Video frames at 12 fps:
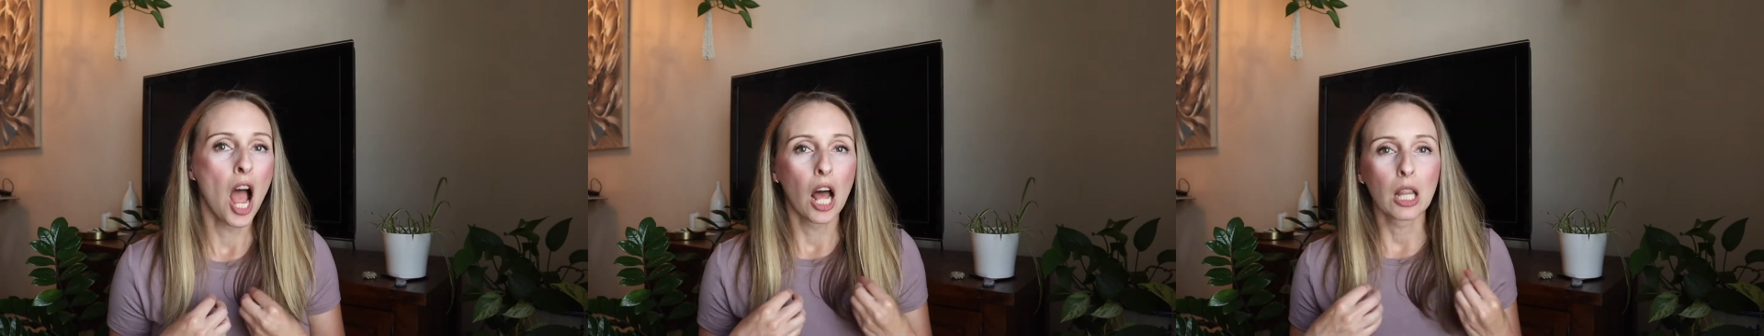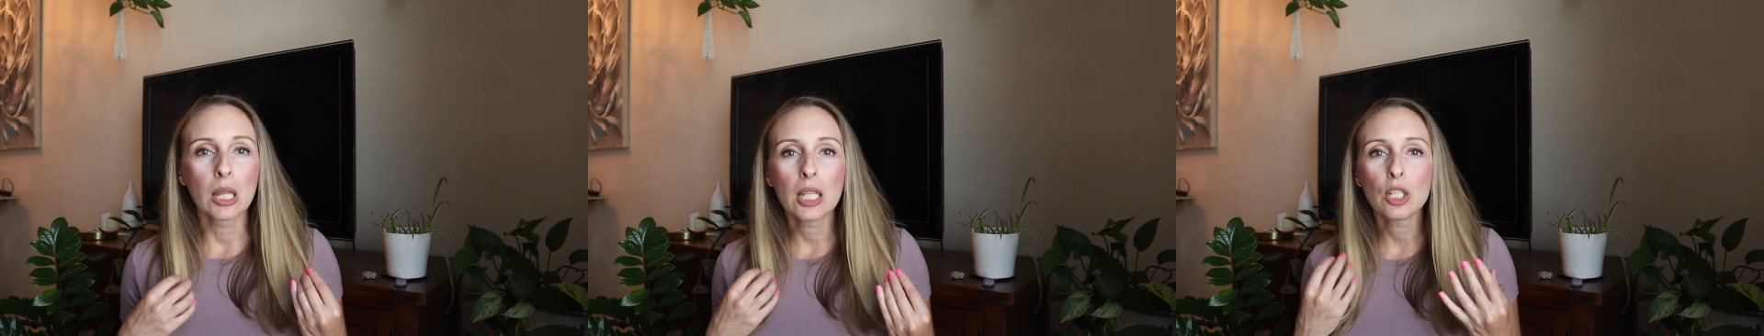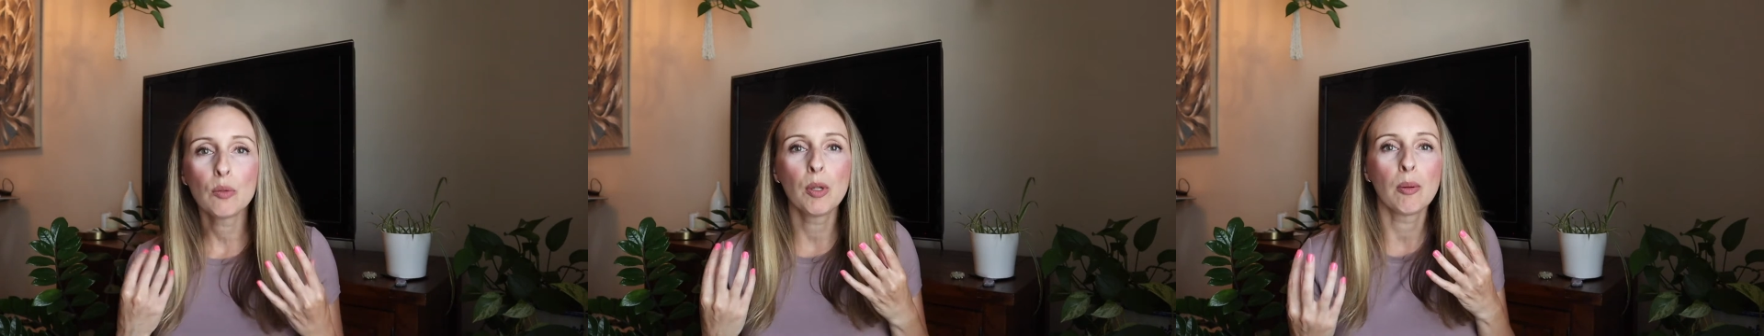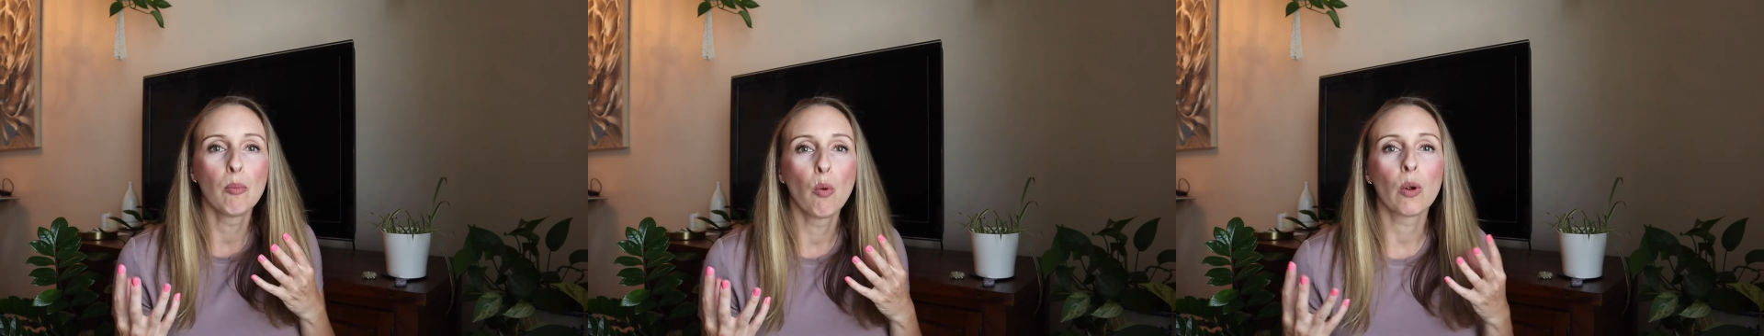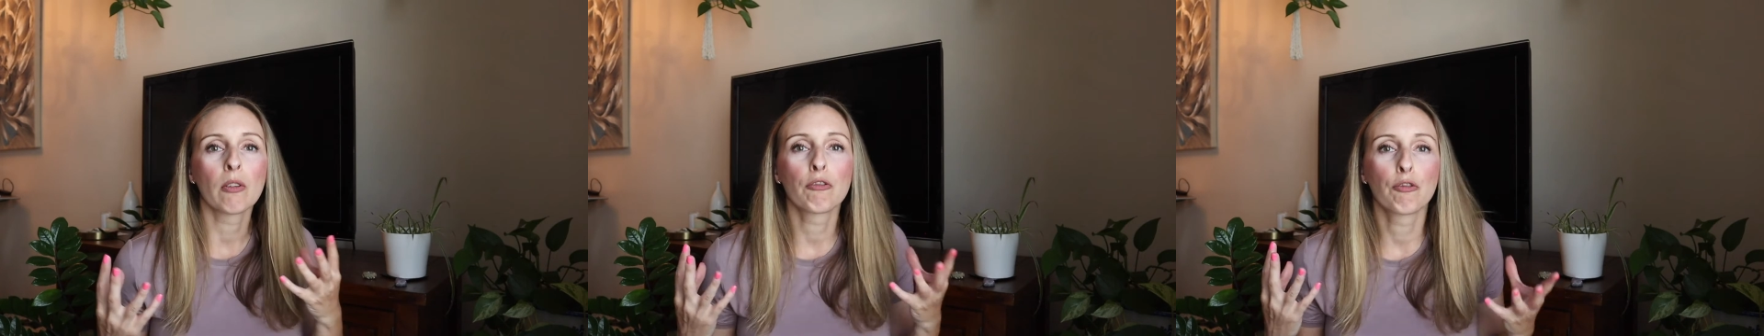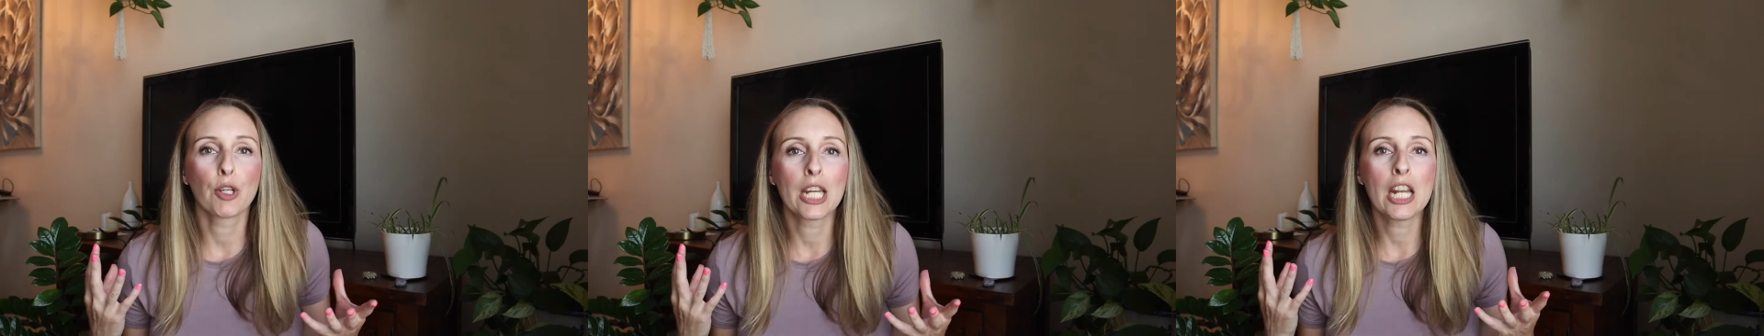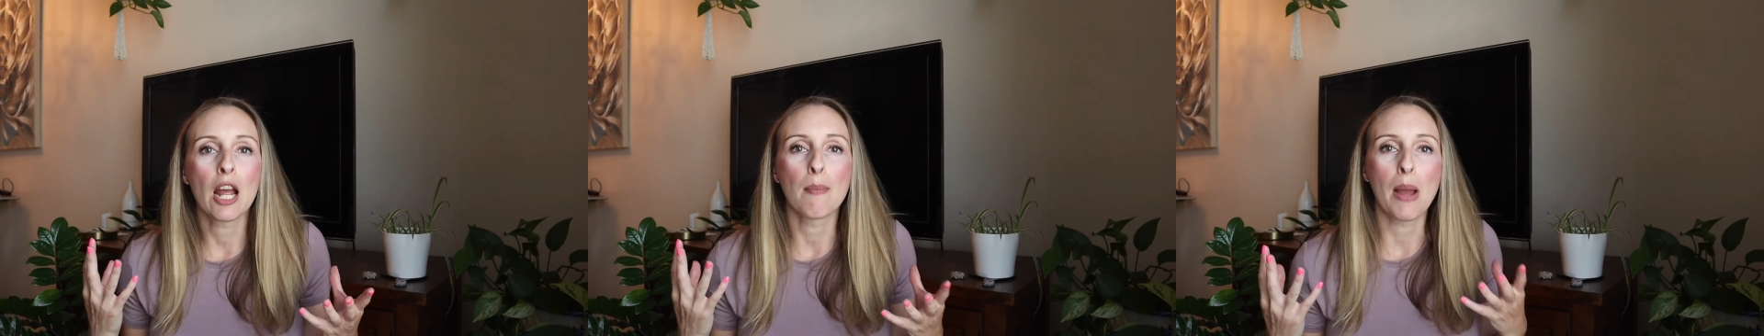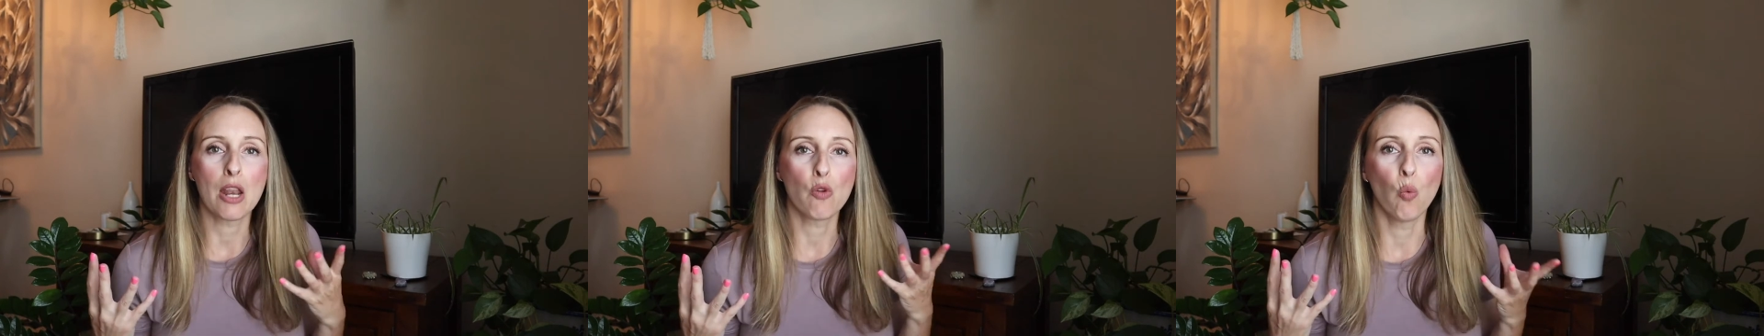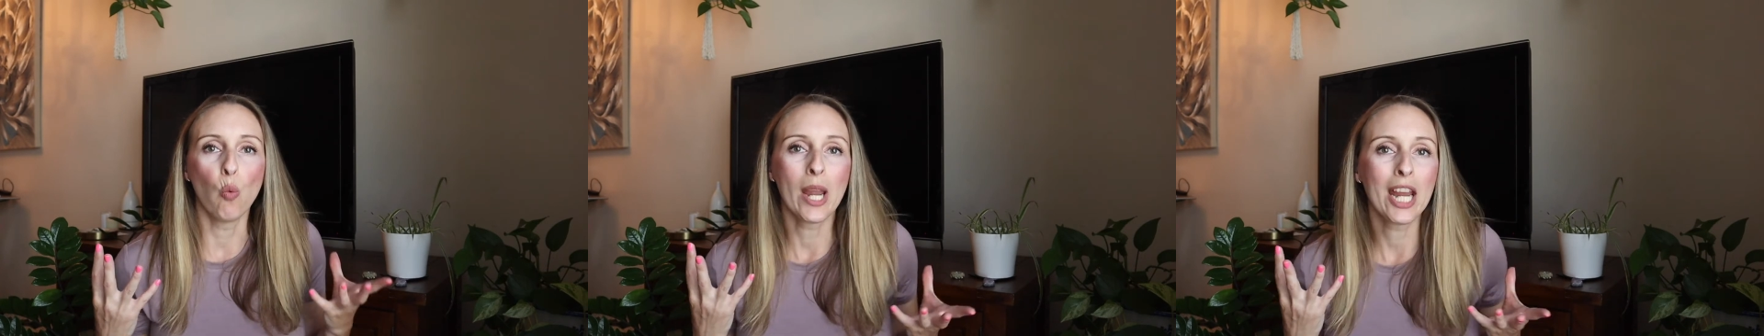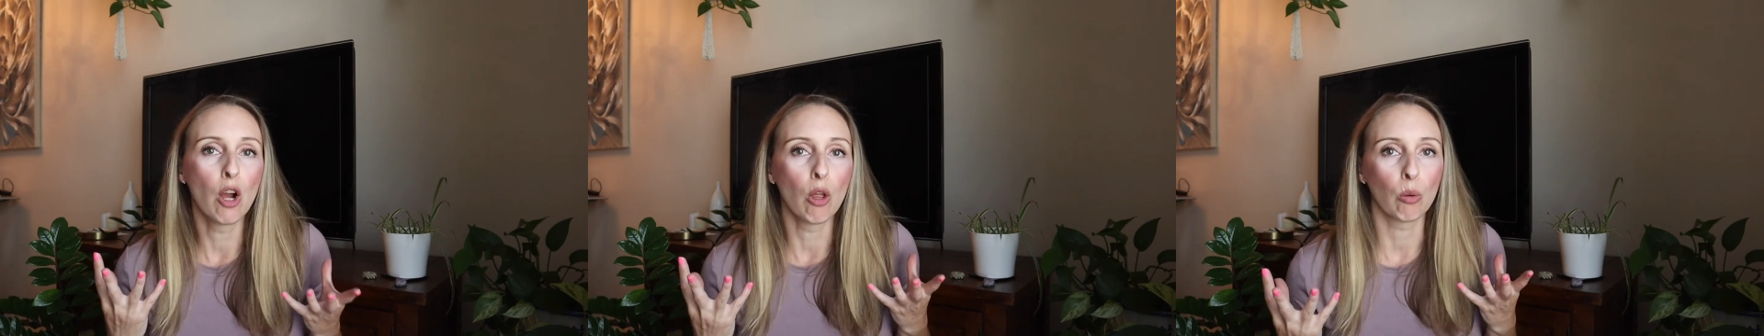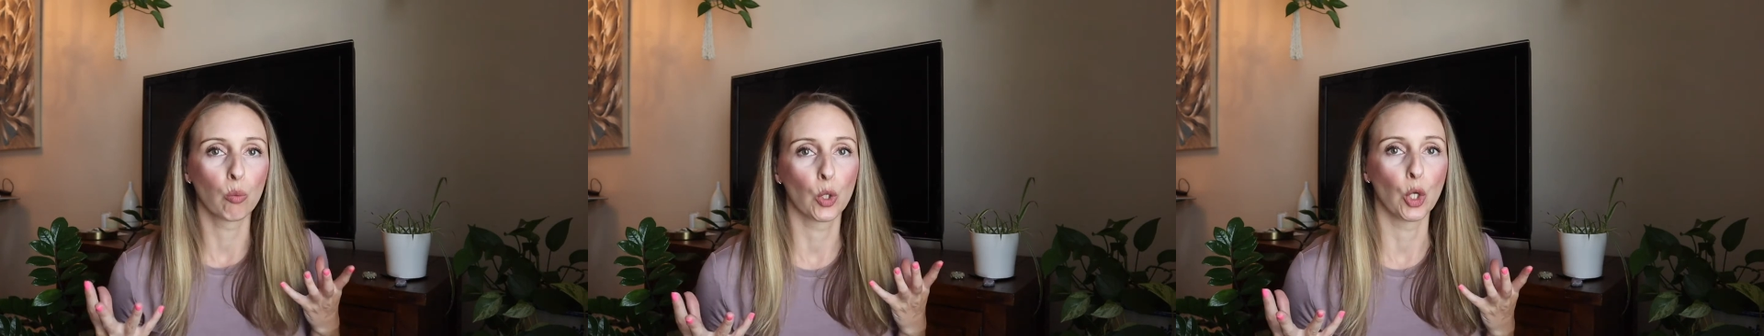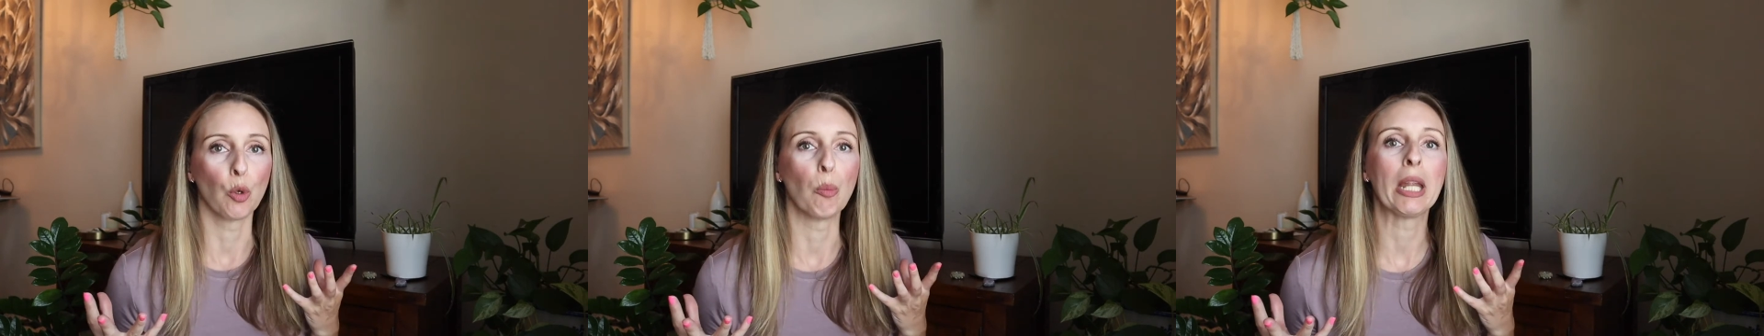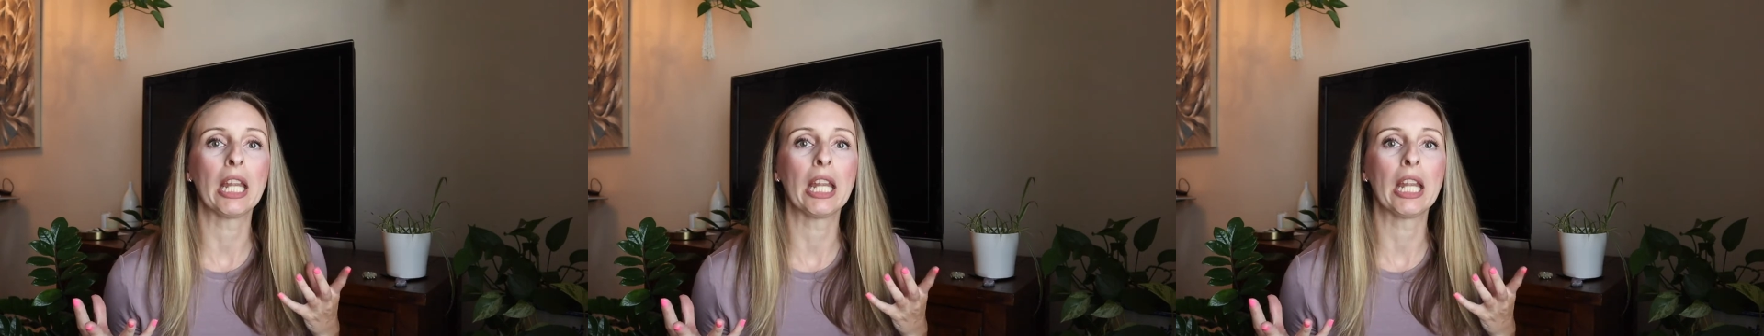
a little bit more freedom and wiggle room